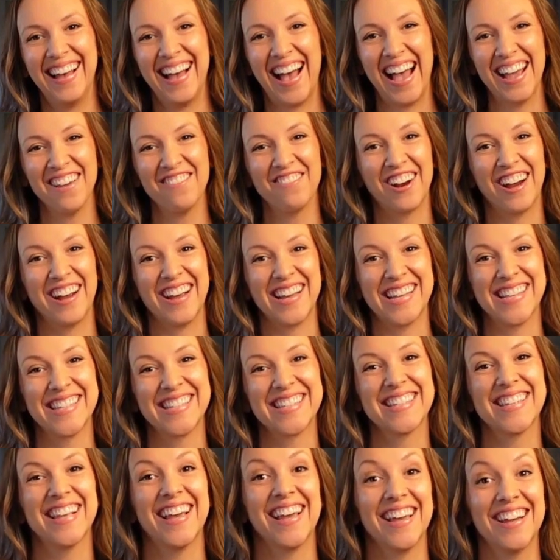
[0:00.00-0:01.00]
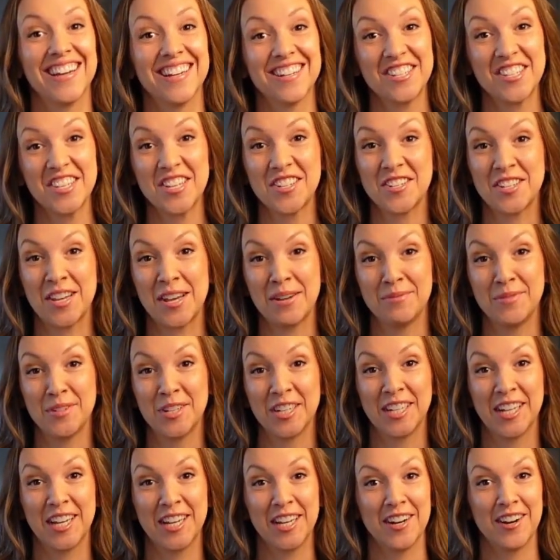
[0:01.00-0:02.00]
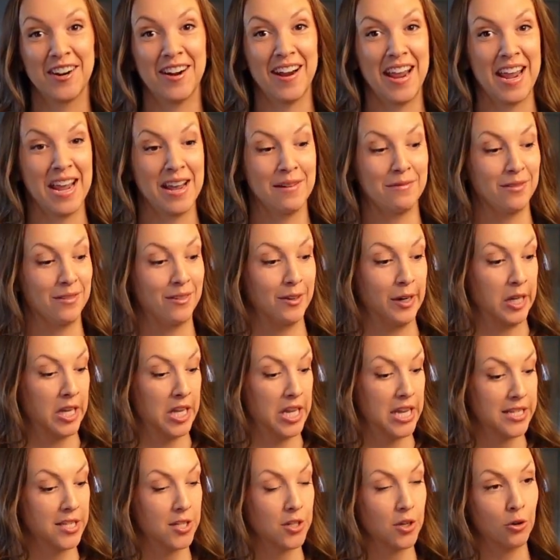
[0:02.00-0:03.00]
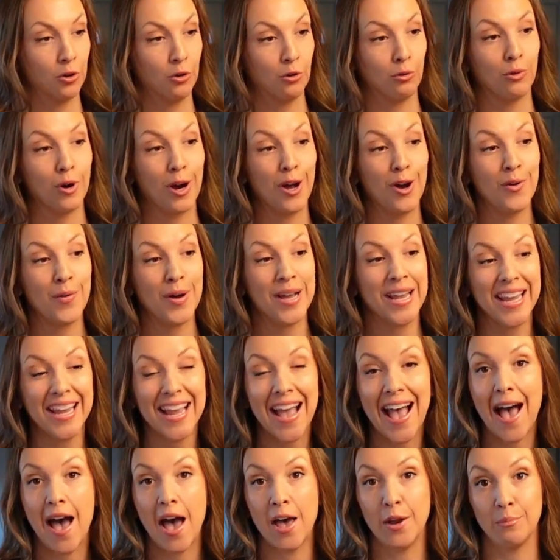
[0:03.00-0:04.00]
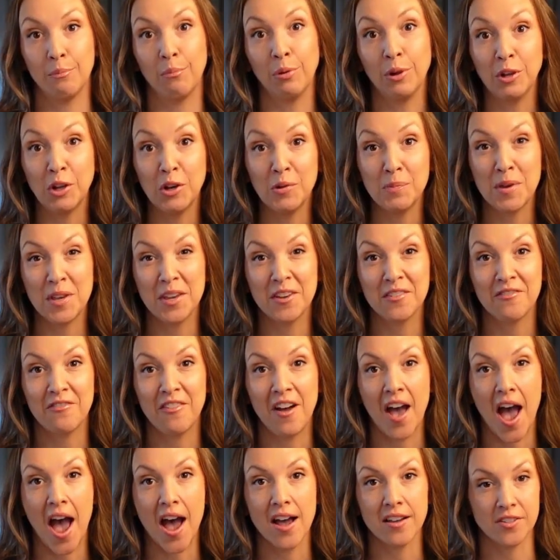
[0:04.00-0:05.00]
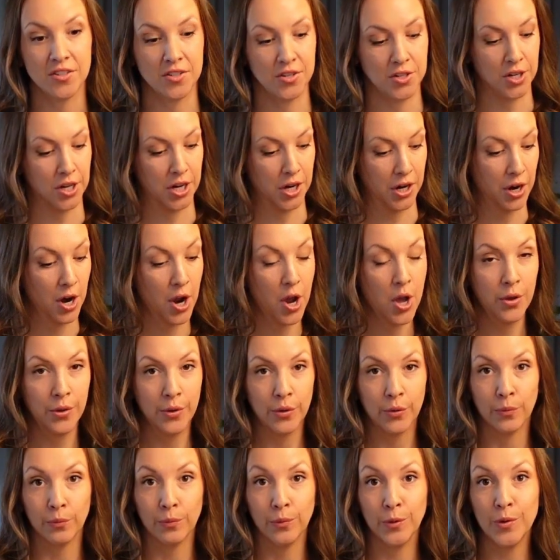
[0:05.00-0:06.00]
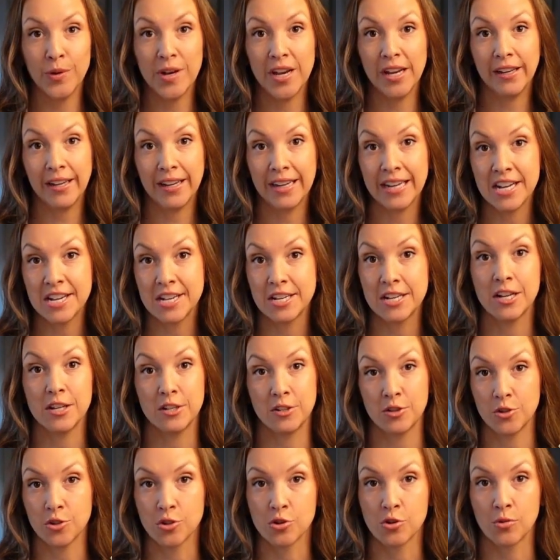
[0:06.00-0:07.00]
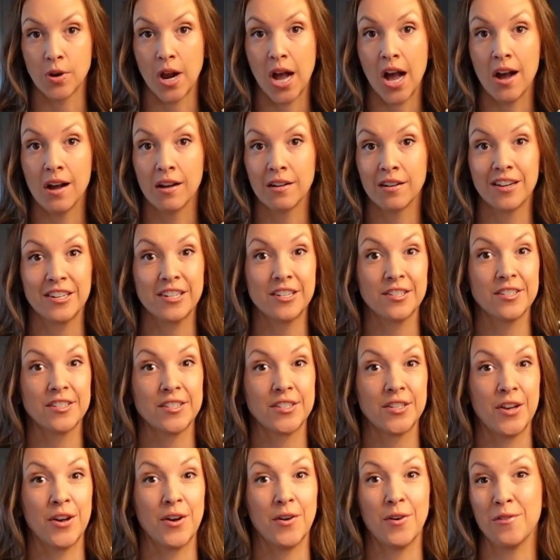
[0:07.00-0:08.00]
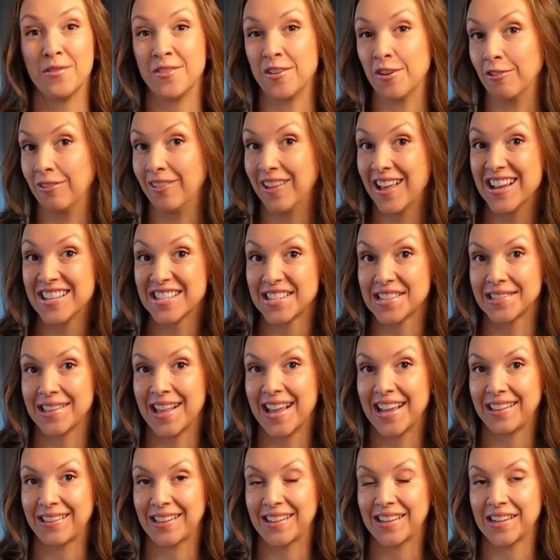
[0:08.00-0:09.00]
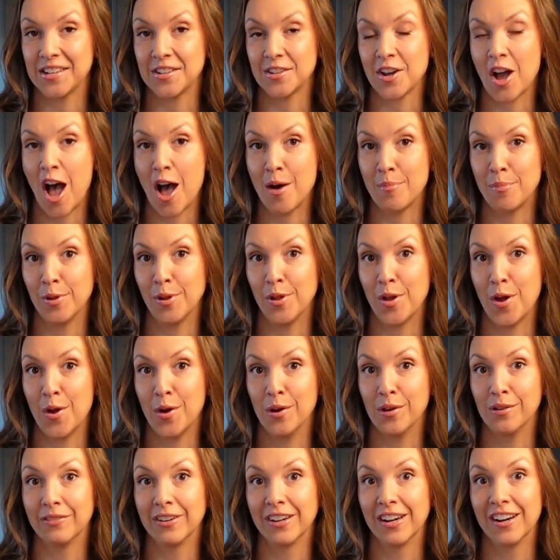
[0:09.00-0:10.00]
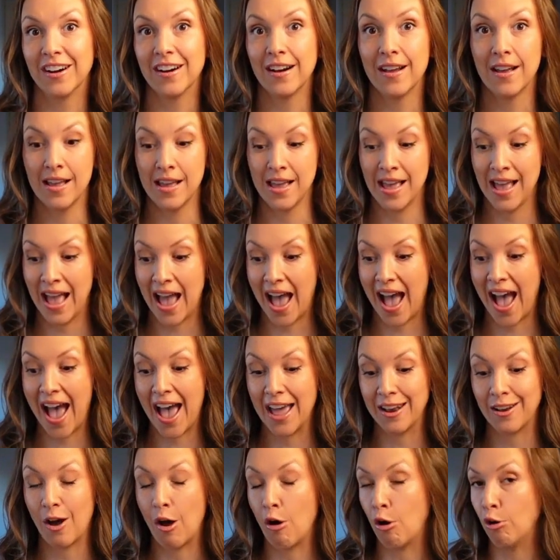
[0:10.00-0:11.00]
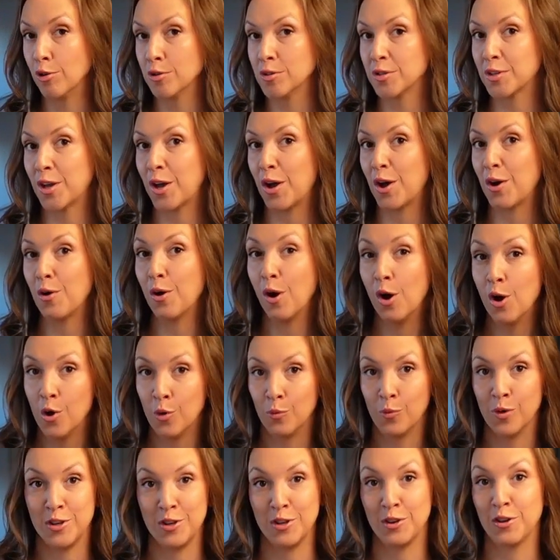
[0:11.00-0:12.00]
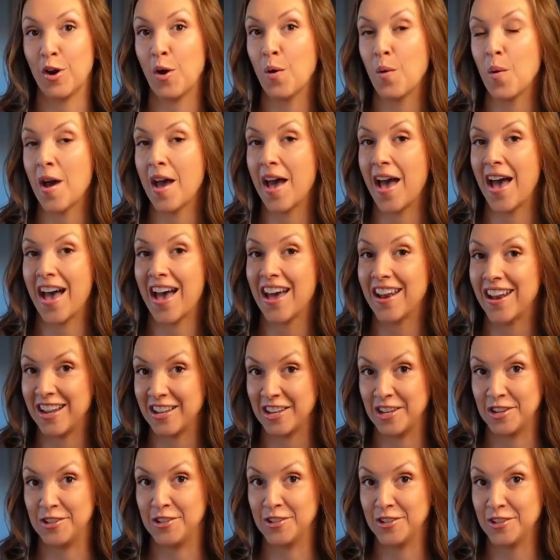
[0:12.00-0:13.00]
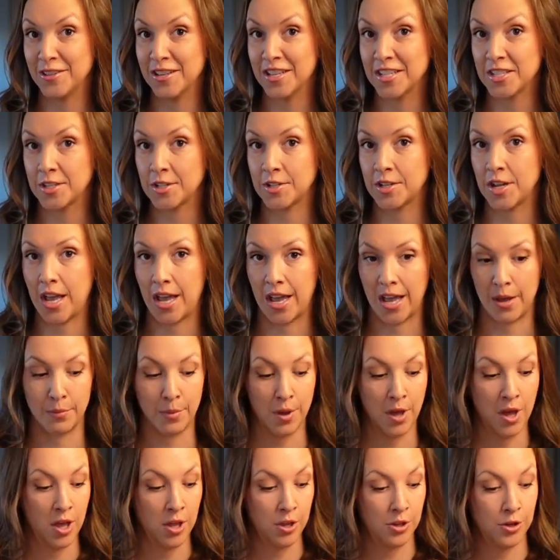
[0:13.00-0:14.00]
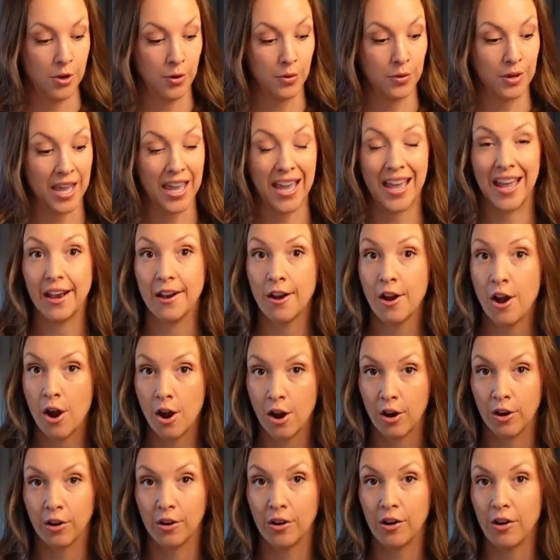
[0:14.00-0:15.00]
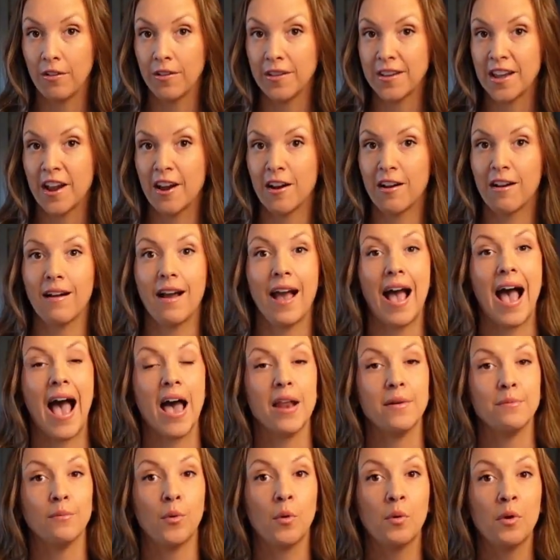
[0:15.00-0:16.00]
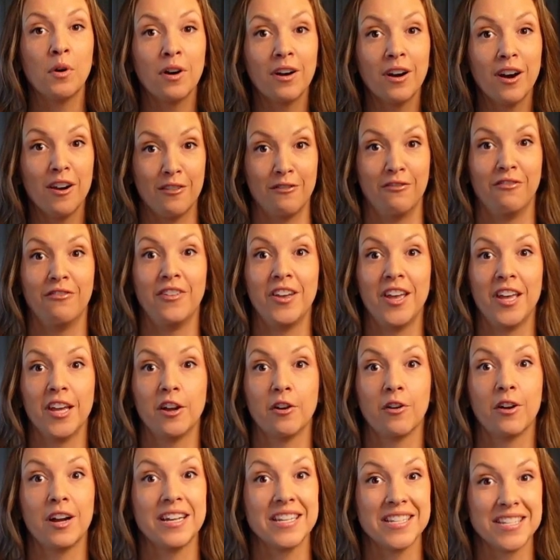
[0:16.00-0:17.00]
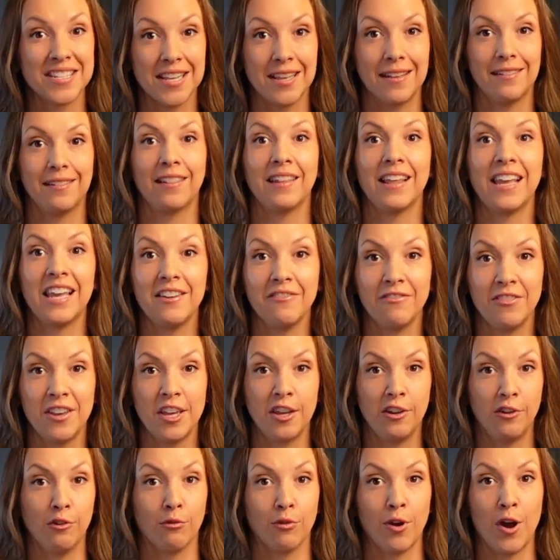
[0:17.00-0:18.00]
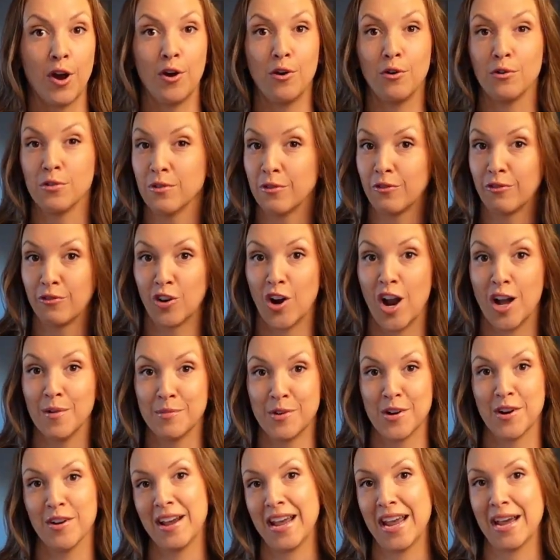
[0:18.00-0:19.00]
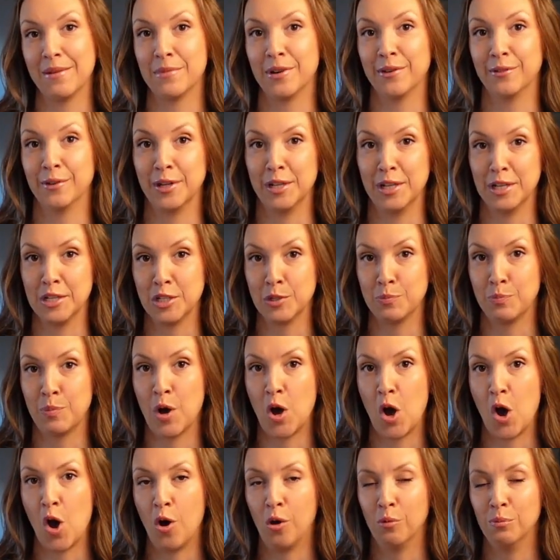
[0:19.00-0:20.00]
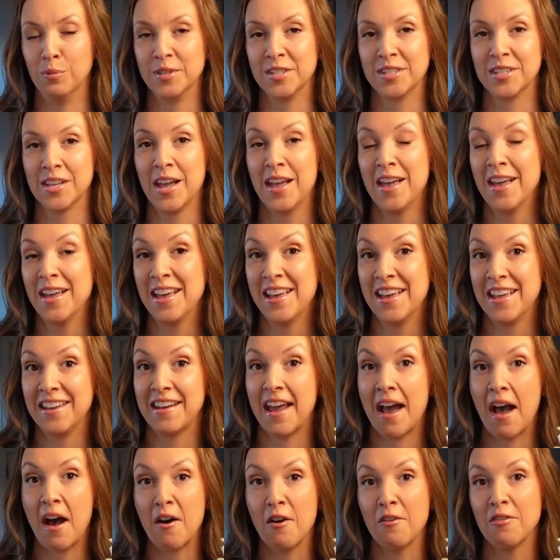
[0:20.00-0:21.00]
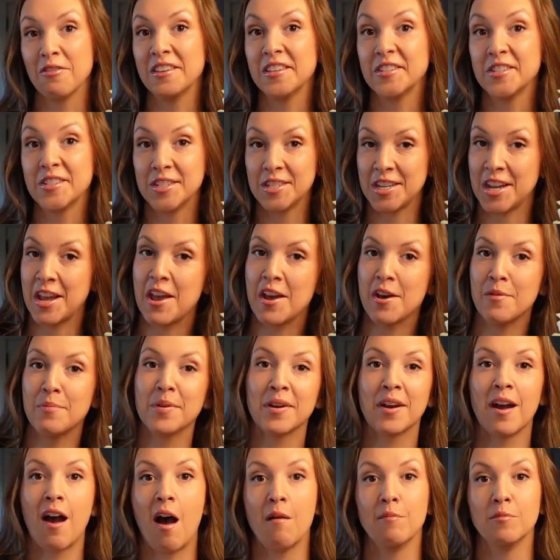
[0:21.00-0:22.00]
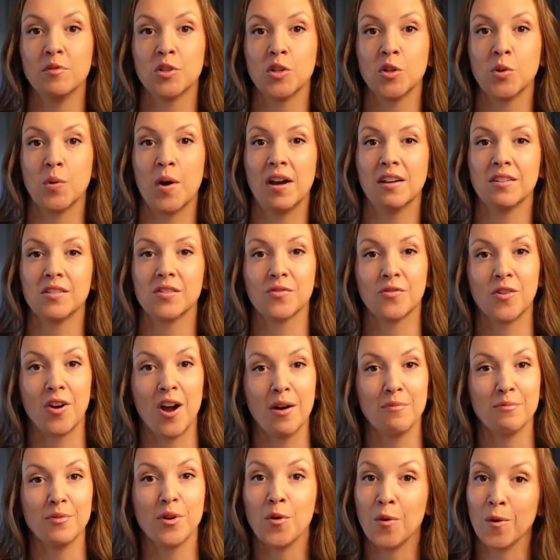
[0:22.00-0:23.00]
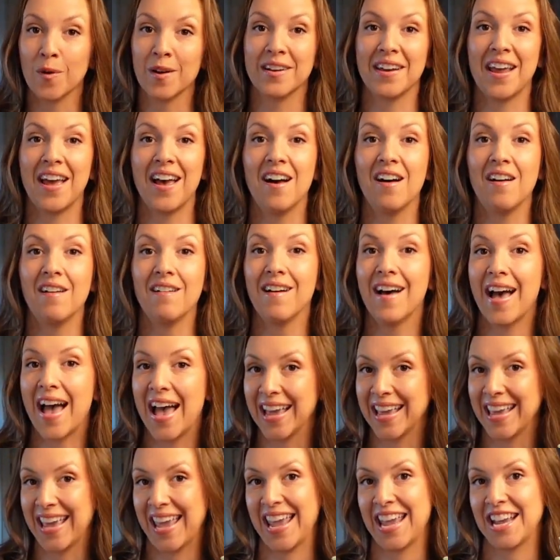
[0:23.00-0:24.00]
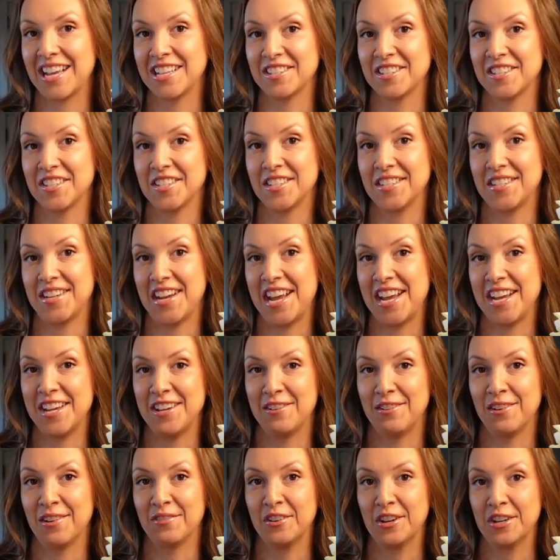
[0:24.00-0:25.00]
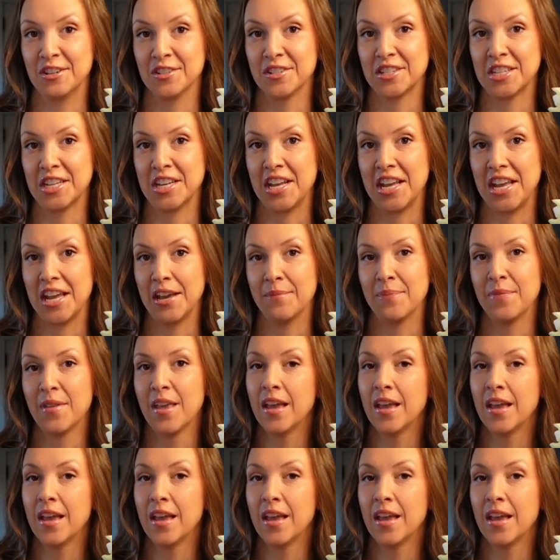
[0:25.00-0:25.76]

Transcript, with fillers: Hi friends, here's a tip to get your amaryllis growing and blooming faster, rooting in stronger so they're less likely to topple over. And also when you go ahead and you do this tip, you'll get earlier and more vigorous leafy growth from your amaryllis bulbs. Now, this tip comes to us from Cornell and Kansas State University.